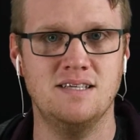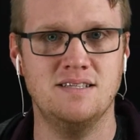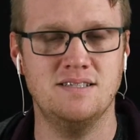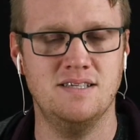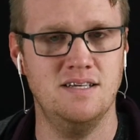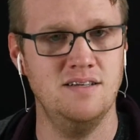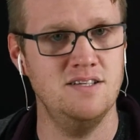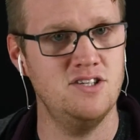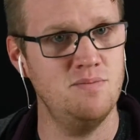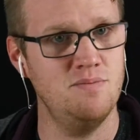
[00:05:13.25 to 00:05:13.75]

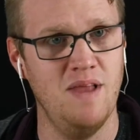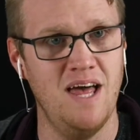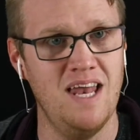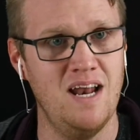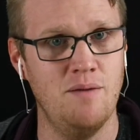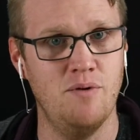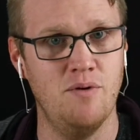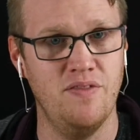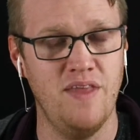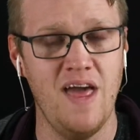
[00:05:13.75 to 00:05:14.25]
Didn't line
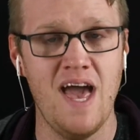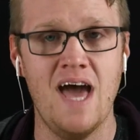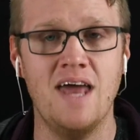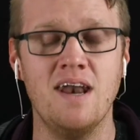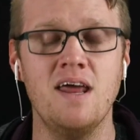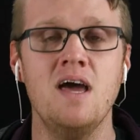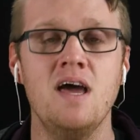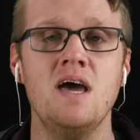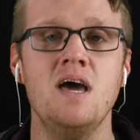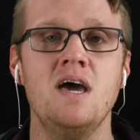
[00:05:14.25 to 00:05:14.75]
up with that.
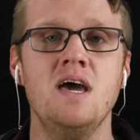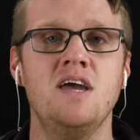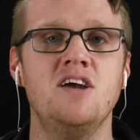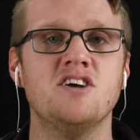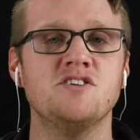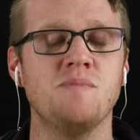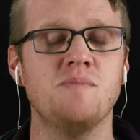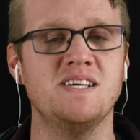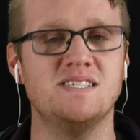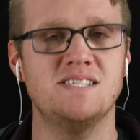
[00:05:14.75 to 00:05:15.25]

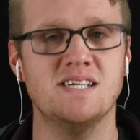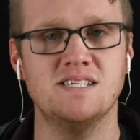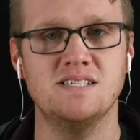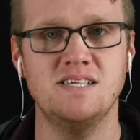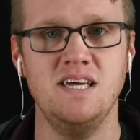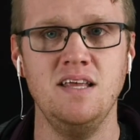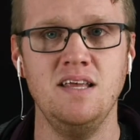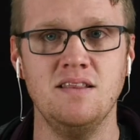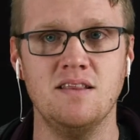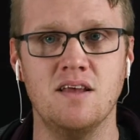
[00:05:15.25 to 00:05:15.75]
Here's my
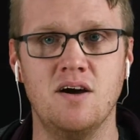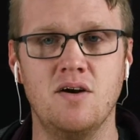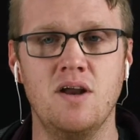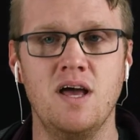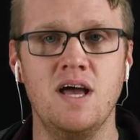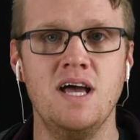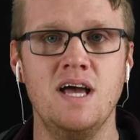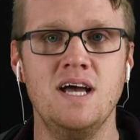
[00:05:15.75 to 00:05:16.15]
16th note.